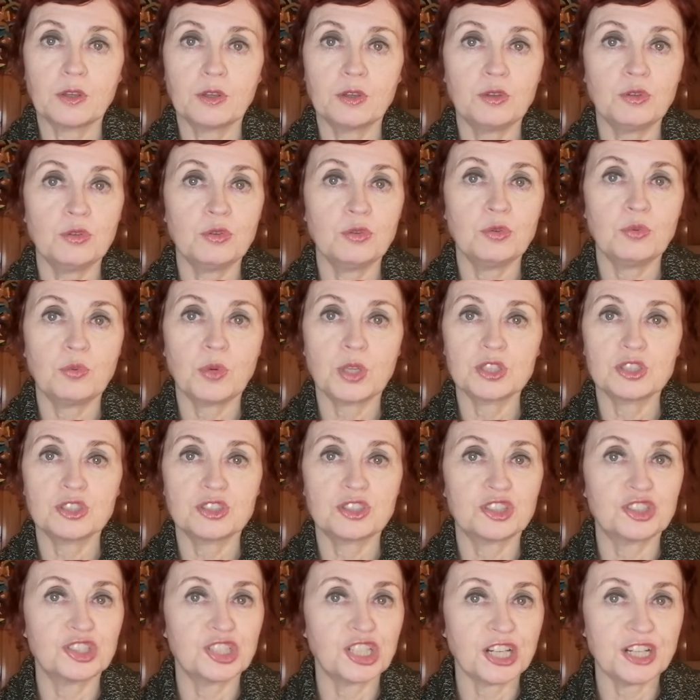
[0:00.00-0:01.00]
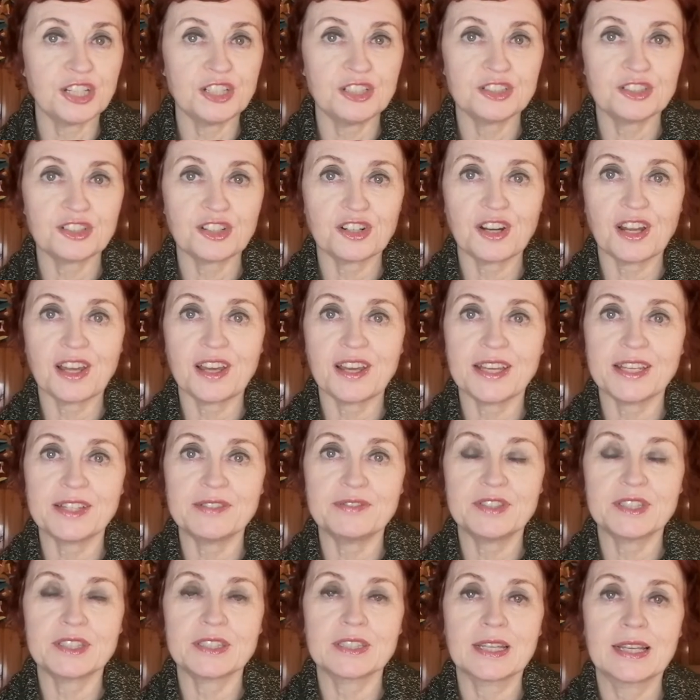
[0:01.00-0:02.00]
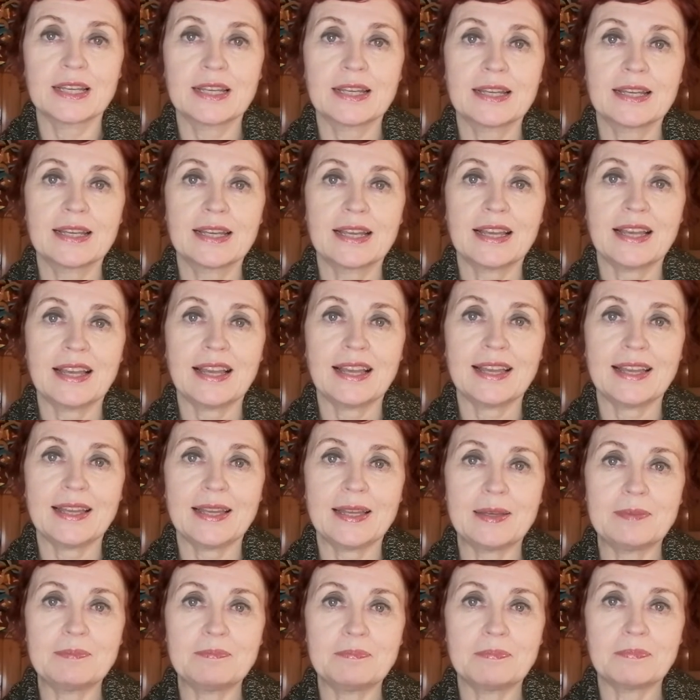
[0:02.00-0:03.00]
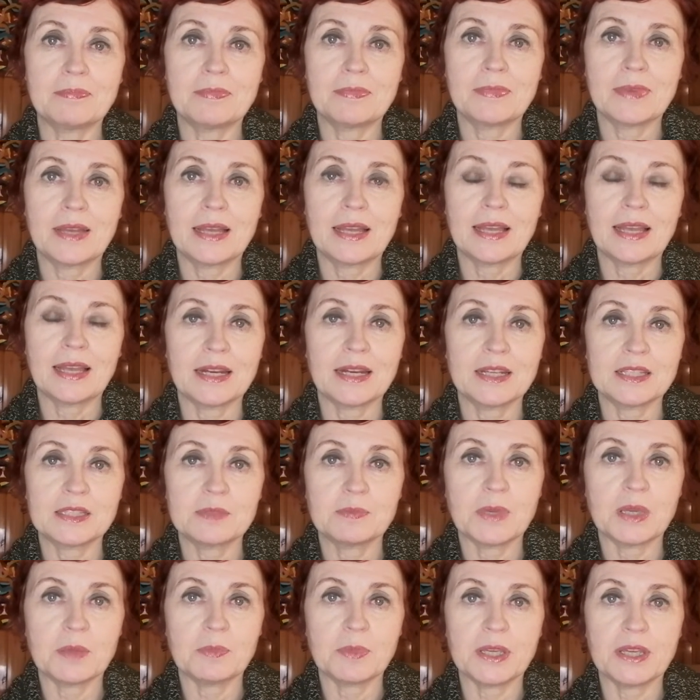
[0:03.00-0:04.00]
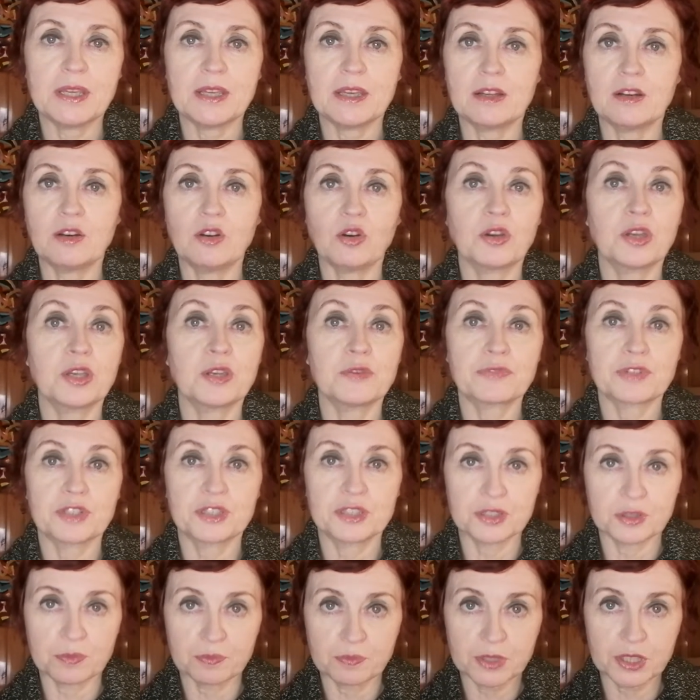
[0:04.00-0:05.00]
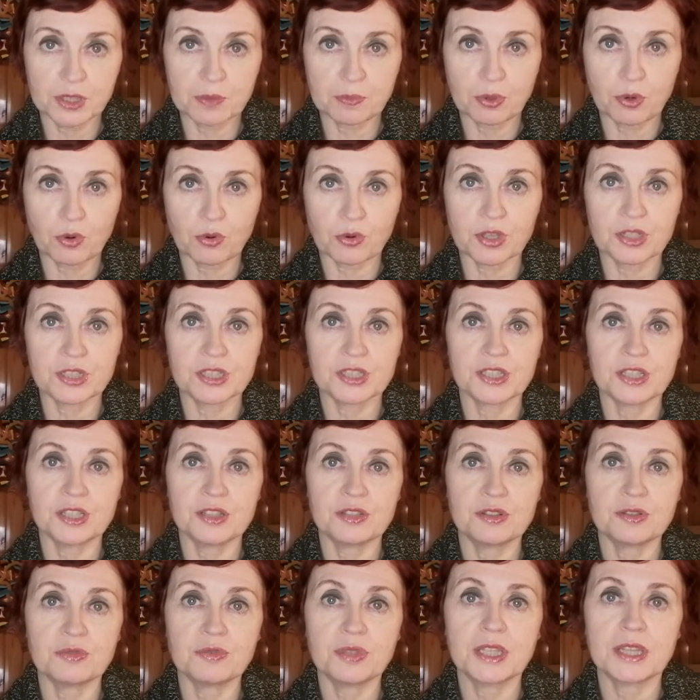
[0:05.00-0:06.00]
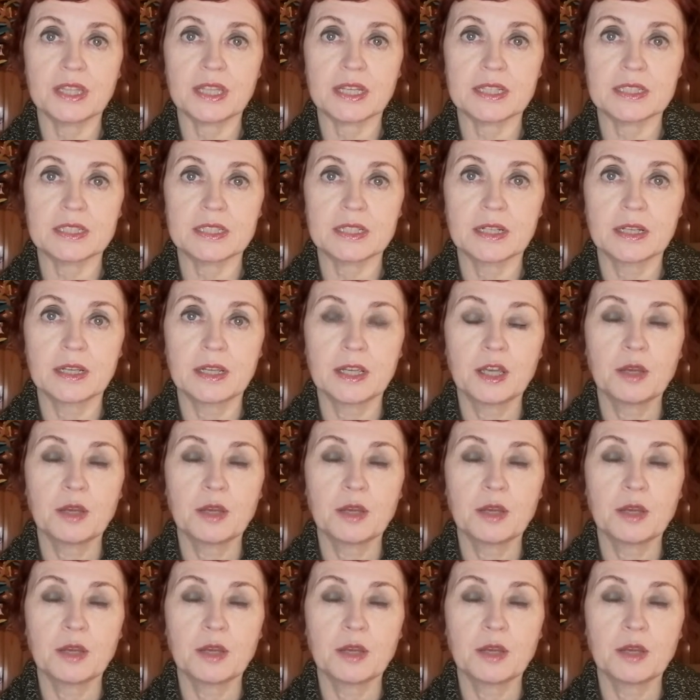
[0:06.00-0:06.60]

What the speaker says: who wants to change their lives, and is maybe looking for some support in doing that.